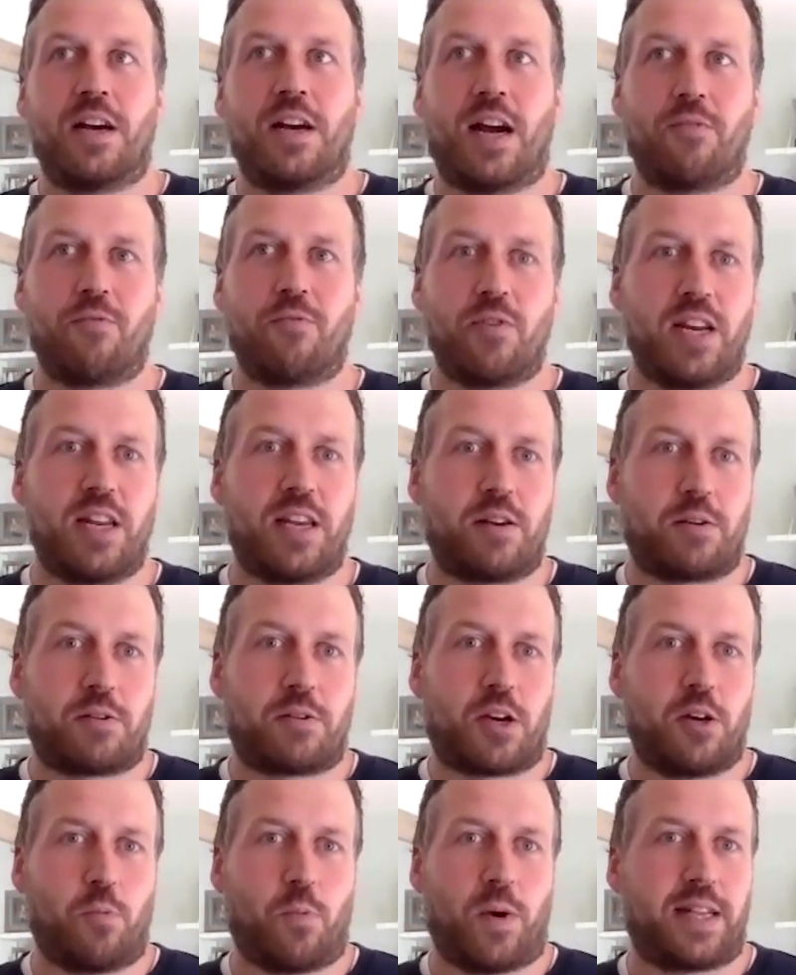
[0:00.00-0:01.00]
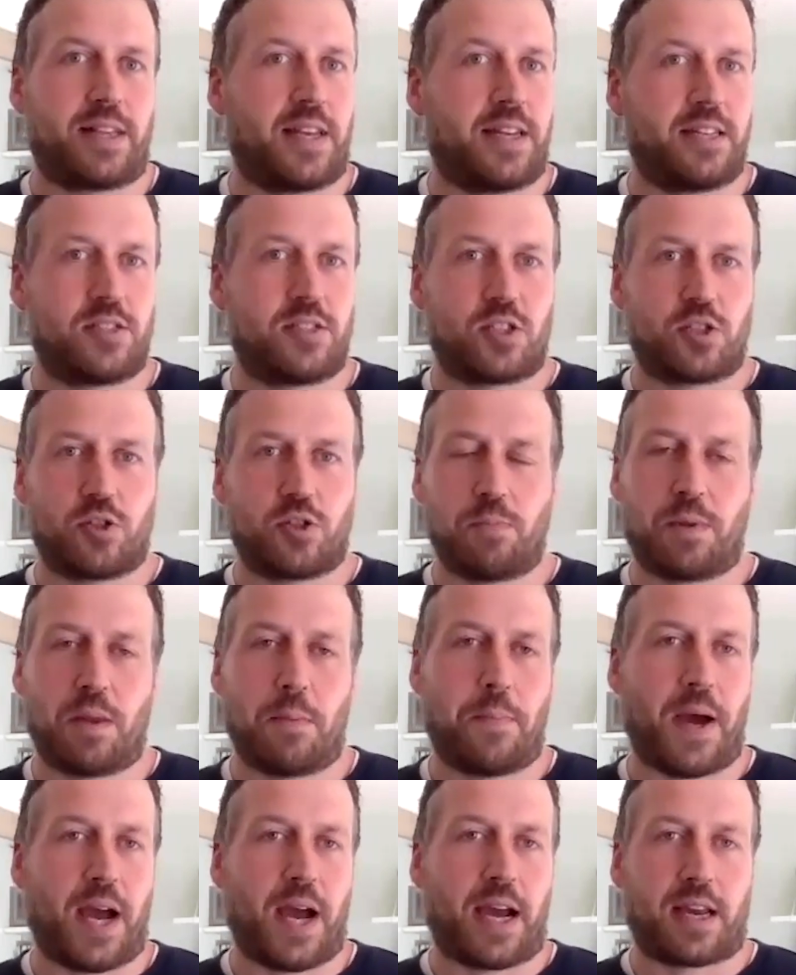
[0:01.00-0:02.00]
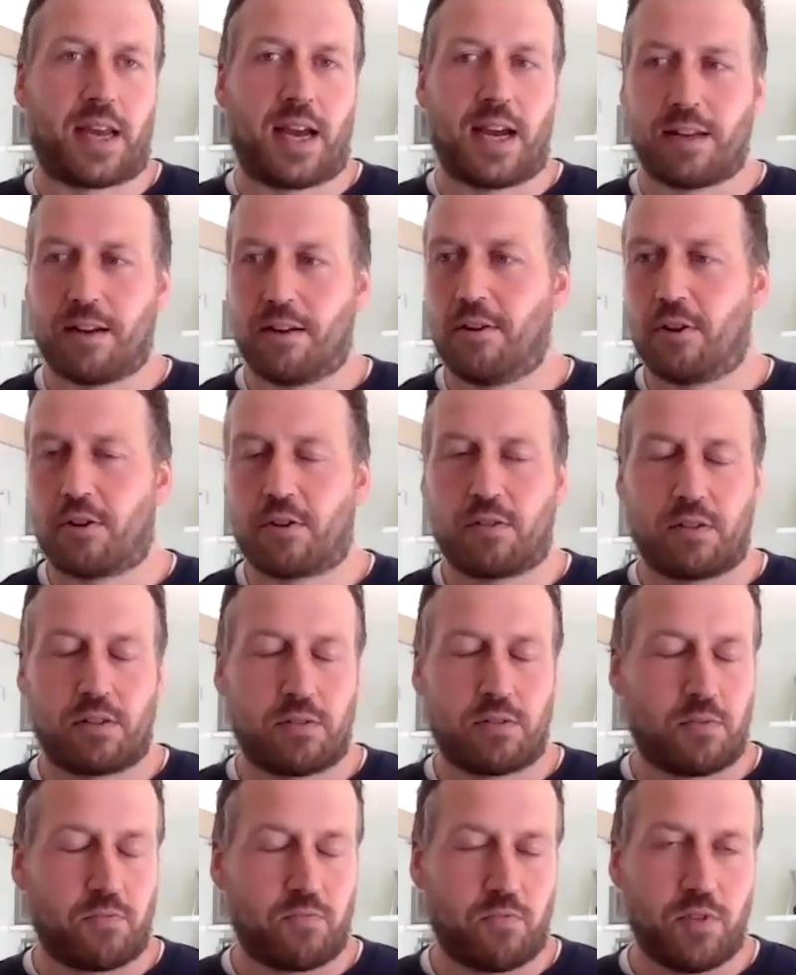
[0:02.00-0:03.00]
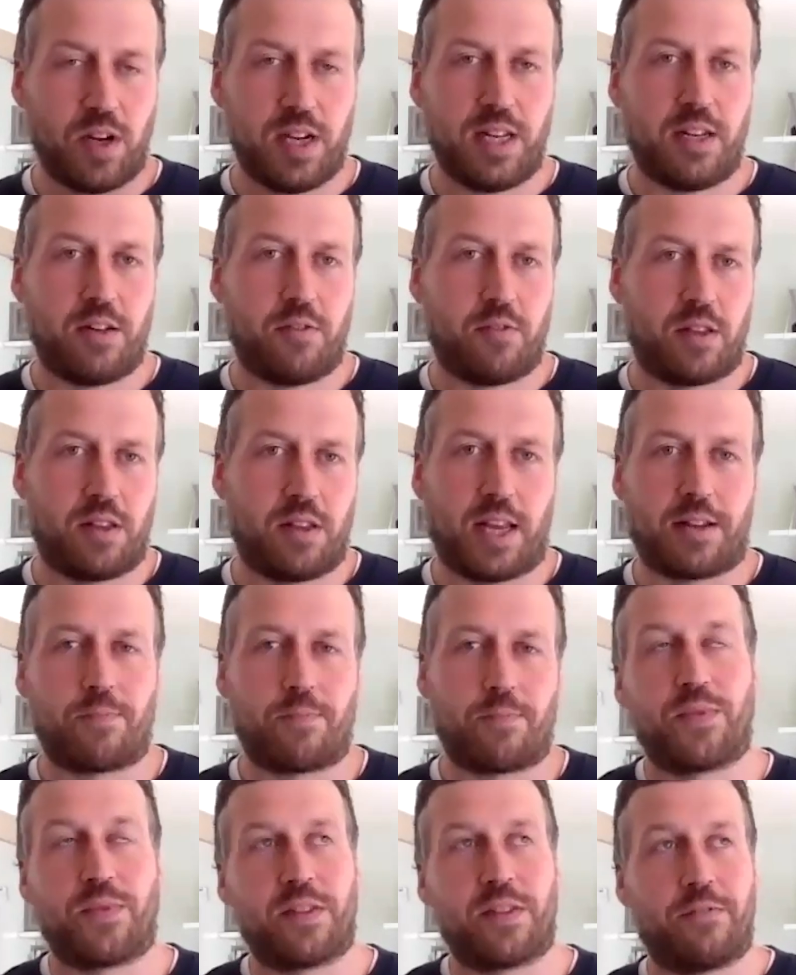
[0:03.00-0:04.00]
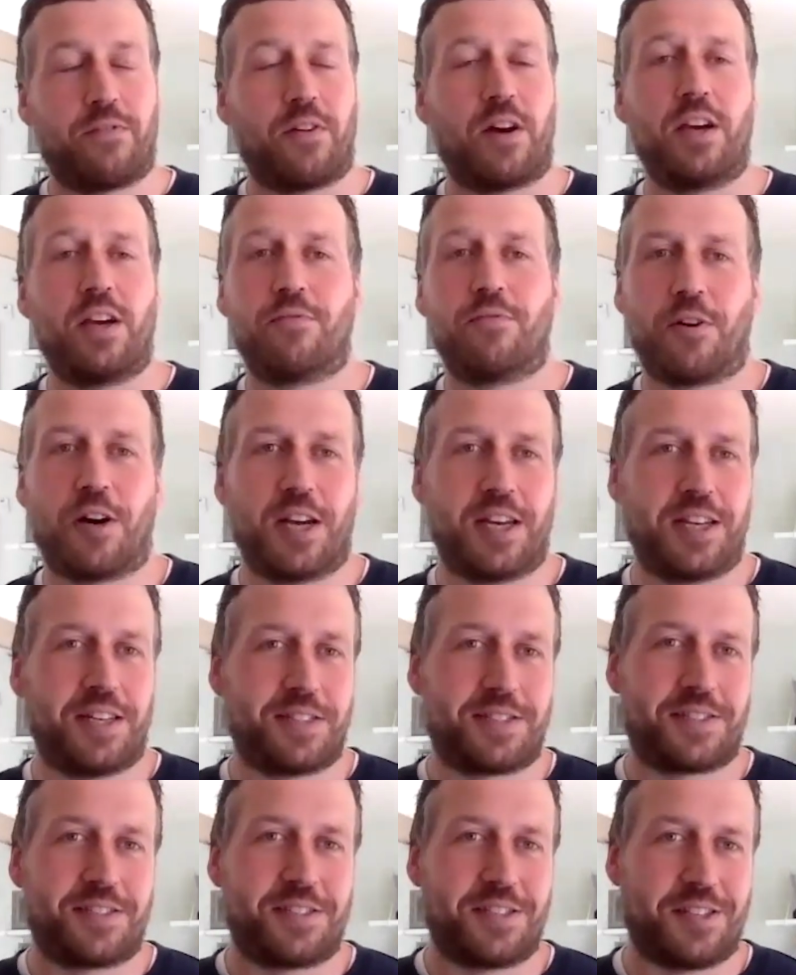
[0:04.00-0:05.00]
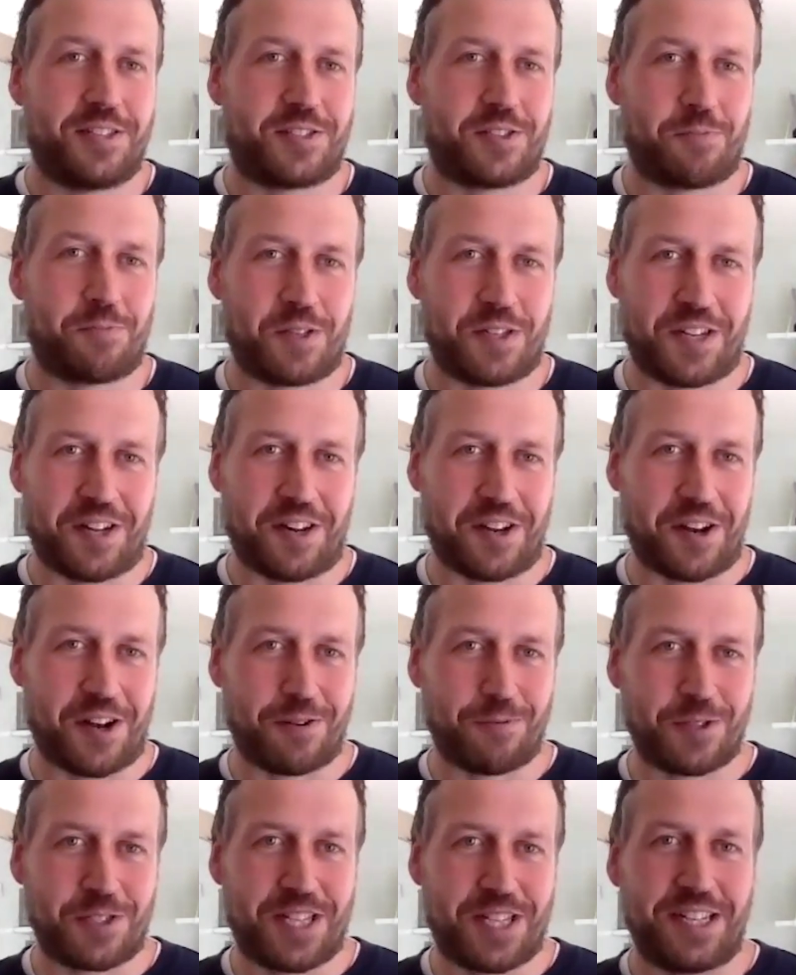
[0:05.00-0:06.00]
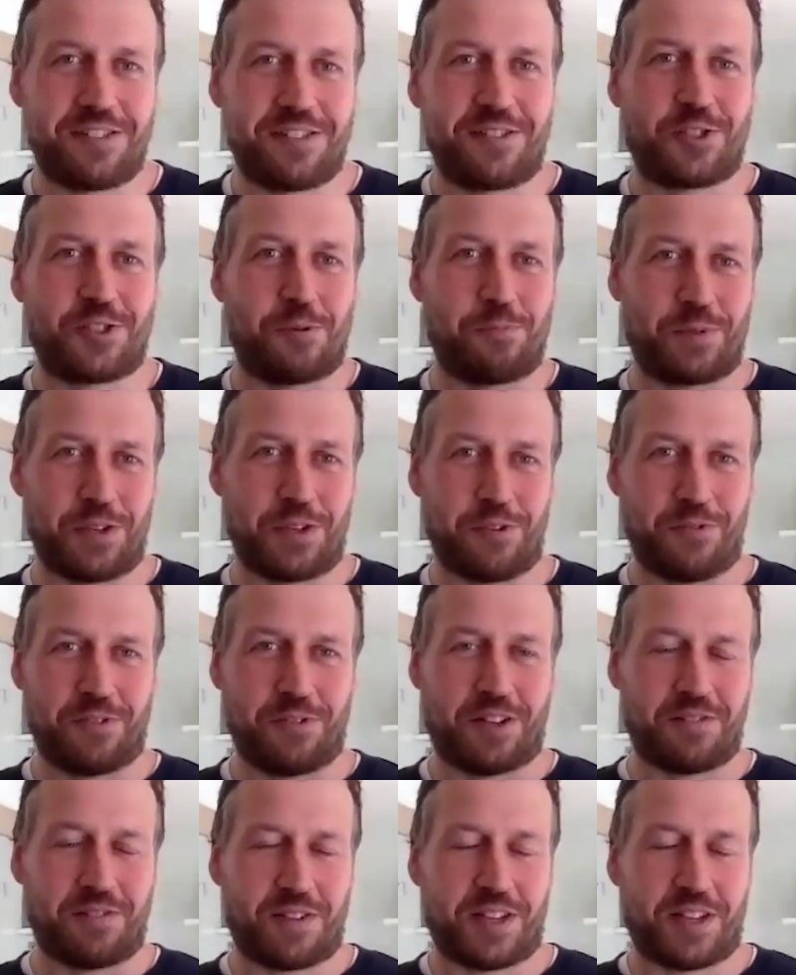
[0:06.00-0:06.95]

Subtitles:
And really kind of went in, stripped it back, had a look, really like the 5 whys is something that I always jump to.